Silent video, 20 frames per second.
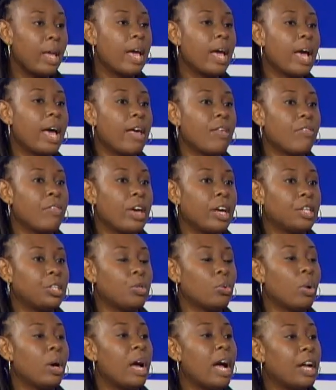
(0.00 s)
and that you
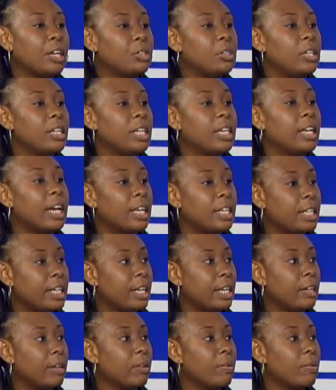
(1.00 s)
are actually getting